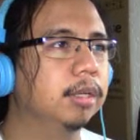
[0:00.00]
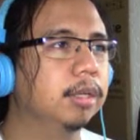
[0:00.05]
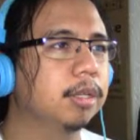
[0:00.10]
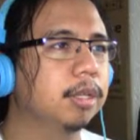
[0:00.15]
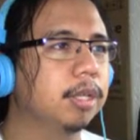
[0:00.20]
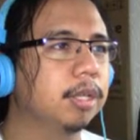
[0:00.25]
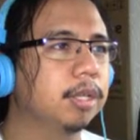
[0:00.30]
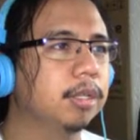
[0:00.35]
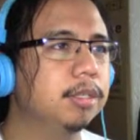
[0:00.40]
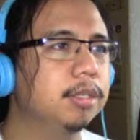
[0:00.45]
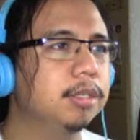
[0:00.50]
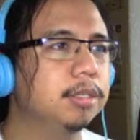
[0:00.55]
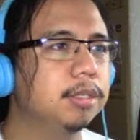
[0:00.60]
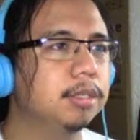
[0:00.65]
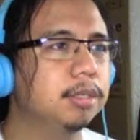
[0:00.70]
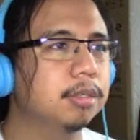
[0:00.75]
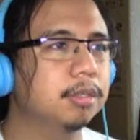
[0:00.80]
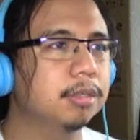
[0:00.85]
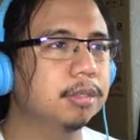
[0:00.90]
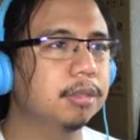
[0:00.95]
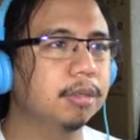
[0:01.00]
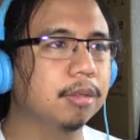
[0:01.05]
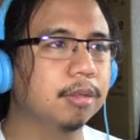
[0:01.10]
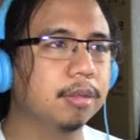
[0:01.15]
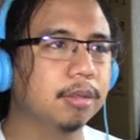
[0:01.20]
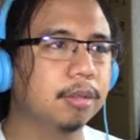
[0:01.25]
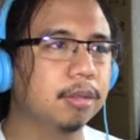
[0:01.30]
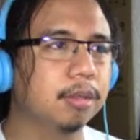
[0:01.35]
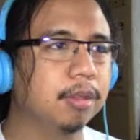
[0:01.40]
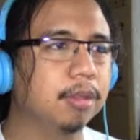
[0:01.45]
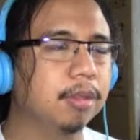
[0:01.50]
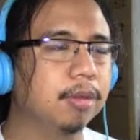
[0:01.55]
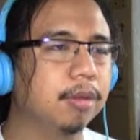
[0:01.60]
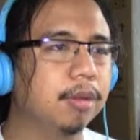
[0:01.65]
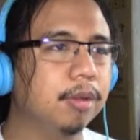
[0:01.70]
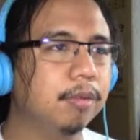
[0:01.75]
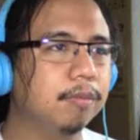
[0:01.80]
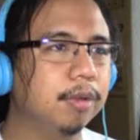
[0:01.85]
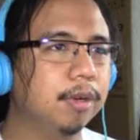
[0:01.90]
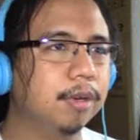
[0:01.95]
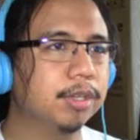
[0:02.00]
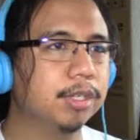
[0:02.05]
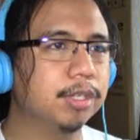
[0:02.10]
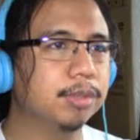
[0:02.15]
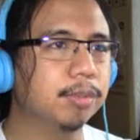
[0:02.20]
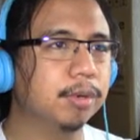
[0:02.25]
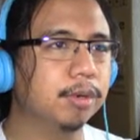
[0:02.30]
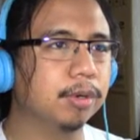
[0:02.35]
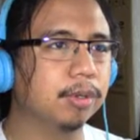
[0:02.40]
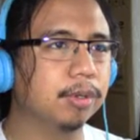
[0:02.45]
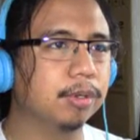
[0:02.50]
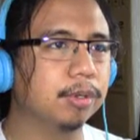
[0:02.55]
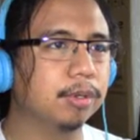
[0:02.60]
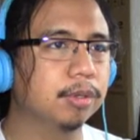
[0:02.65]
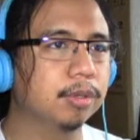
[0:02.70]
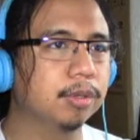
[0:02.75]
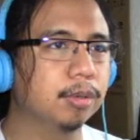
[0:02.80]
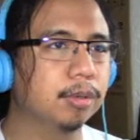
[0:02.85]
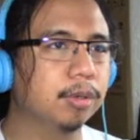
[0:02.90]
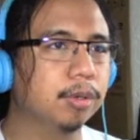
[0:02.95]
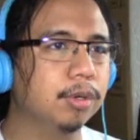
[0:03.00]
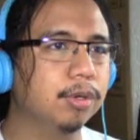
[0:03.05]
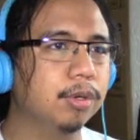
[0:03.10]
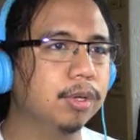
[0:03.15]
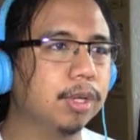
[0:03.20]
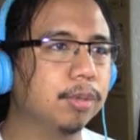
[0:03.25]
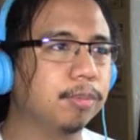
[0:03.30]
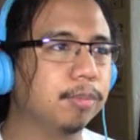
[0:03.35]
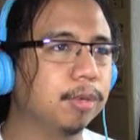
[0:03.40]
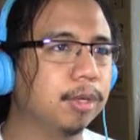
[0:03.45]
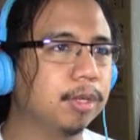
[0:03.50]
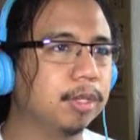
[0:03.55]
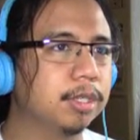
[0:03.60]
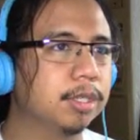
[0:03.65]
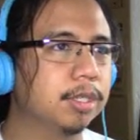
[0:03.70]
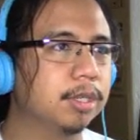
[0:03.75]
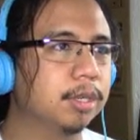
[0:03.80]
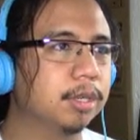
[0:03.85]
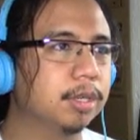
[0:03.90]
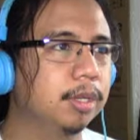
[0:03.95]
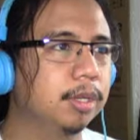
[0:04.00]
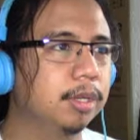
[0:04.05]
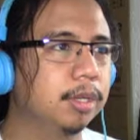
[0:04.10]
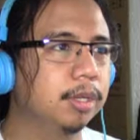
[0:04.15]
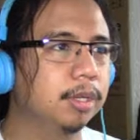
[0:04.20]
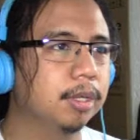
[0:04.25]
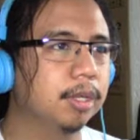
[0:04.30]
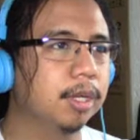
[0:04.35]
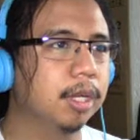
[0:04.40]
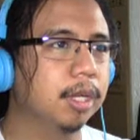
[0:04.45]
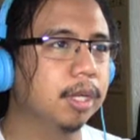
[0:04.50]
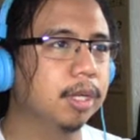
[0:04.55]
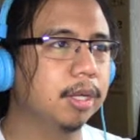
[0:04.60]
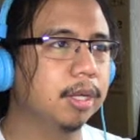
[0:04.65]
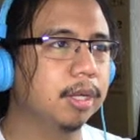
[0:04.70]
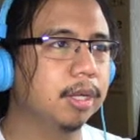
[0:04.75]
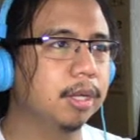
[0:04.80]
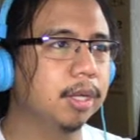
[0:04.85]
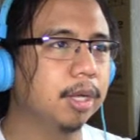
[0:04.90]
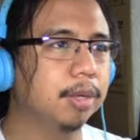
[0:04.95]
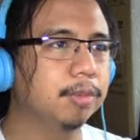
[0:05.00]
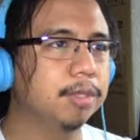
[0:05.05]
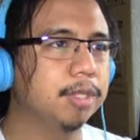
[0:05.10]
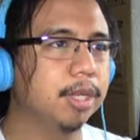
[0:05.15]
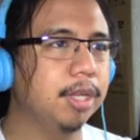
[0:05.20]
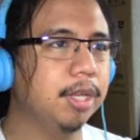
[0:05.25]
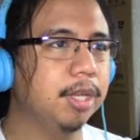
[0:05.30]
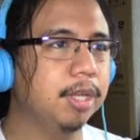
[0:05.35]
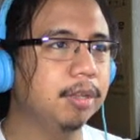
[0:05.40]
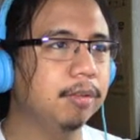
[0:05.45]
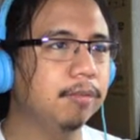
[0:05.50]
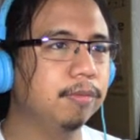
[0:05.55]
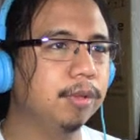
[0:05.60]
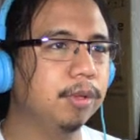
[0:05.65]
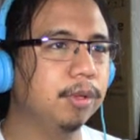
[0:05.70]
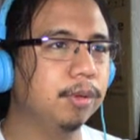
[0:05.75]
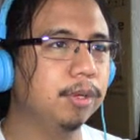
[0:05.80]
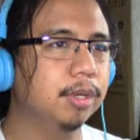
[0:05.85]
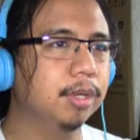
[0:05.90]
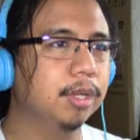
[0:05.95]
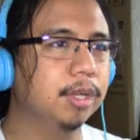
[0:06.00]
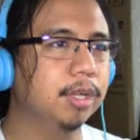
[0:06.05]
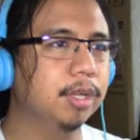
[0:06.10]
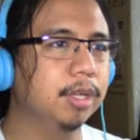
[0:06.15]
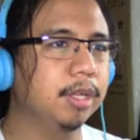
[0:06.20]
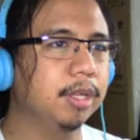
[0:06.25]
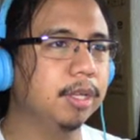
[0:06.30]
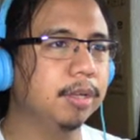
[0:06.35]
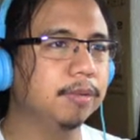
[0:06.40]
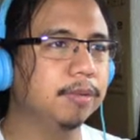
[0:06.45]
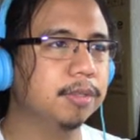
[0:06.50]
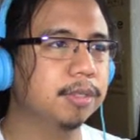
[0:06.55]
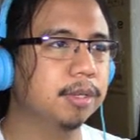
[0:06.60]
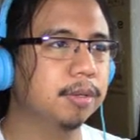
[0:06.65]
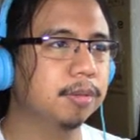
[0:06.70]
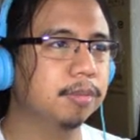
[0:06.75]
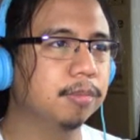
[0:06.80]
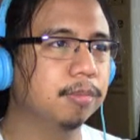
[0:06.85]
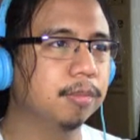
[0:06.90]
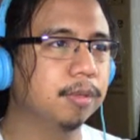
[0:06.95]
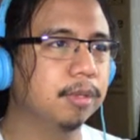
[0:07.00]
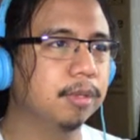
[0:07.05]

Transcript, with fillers: Kids? You're not very smart, or good at much. I'm saying if you and I have some...